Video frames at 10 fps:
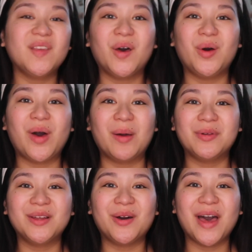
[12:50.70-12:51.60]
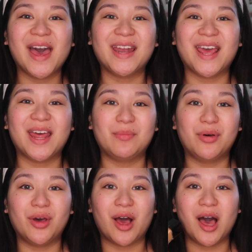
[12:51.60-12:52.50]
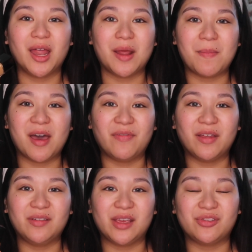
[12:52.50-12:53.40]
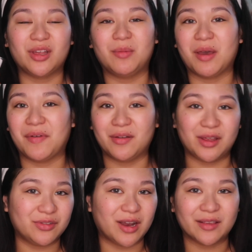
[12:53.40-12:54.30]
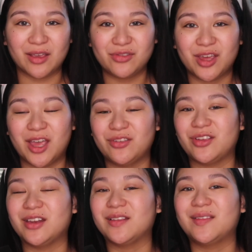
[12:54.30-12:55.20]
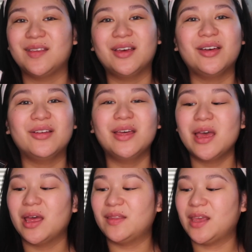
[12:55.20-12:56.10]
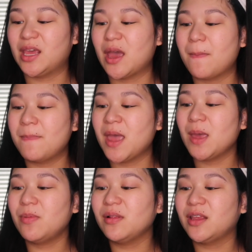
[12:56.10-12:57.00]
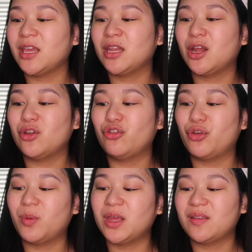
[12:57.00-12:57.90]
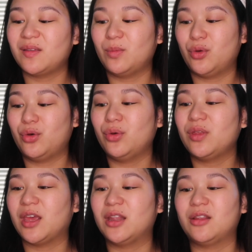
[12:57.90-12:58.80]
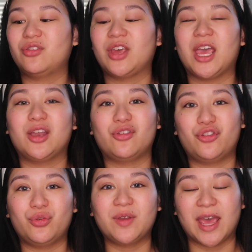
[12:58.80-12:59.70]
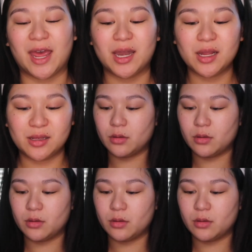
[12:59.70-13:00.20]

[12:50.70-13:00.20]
So I'm going to go ahead and put on my foundation. My foundation has not changed. It is still the Maybelline Dewy Smooth in the shade two ten.